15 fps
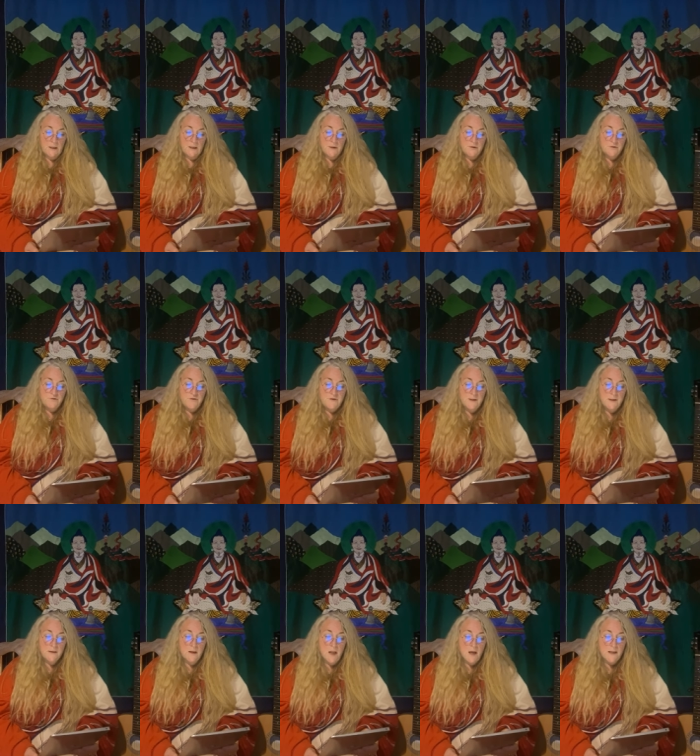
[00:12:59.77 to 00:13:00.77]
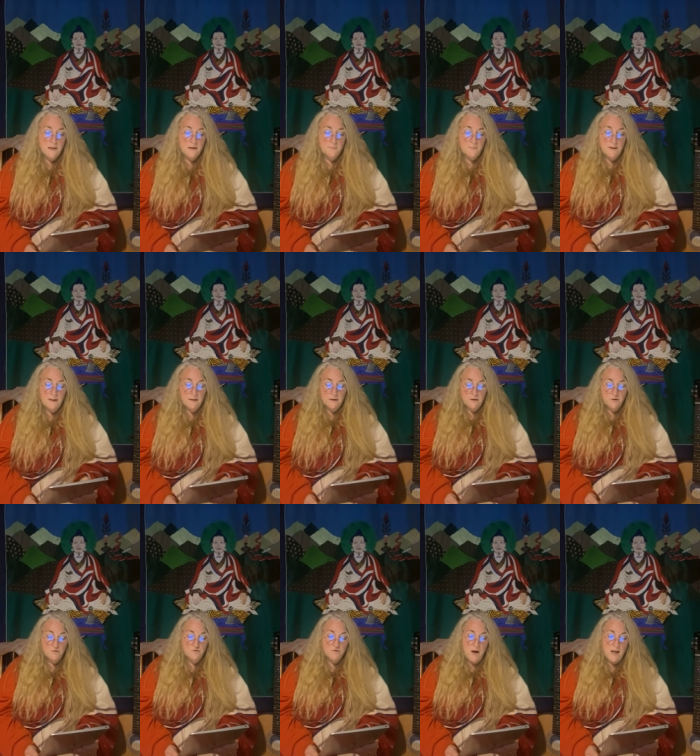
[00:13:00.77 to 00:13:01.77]
She didn't like being
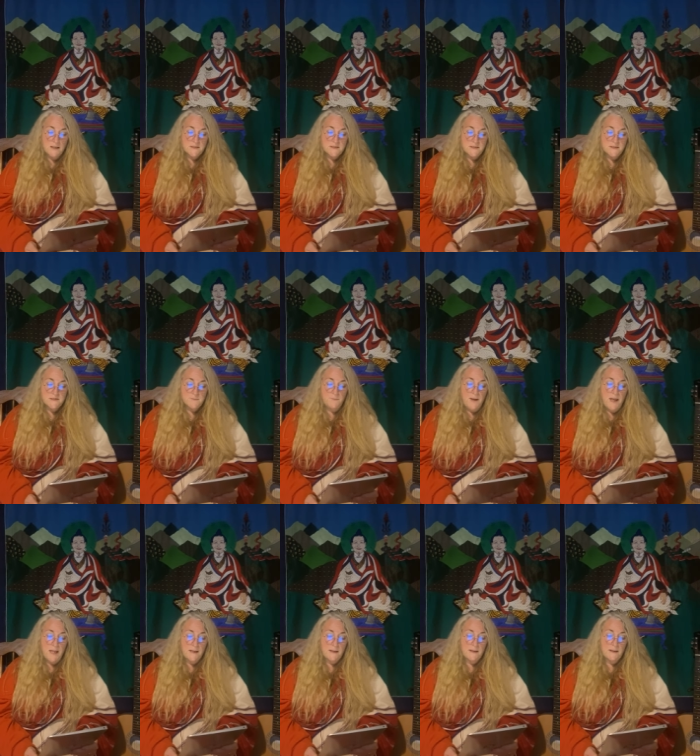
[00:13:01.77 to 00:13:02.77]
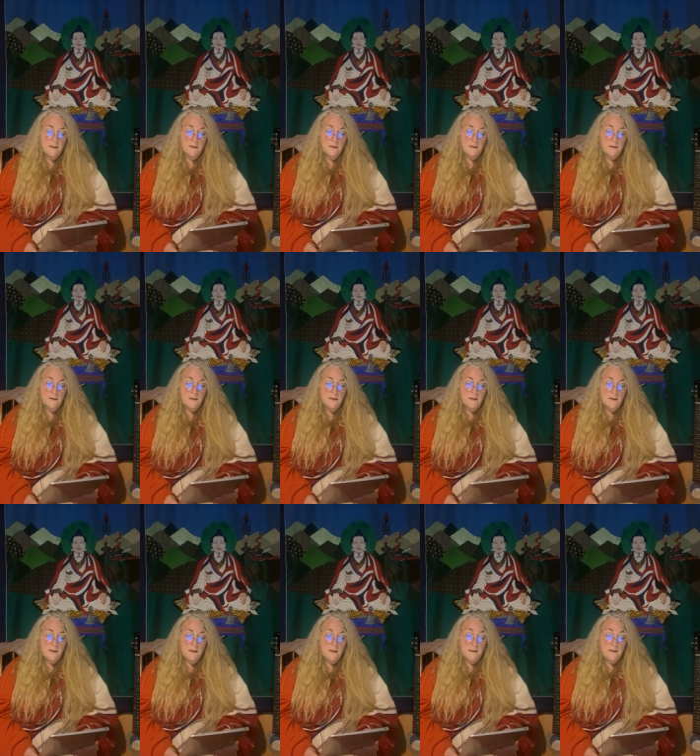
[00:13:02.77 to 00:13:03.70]
contracted to Penny, and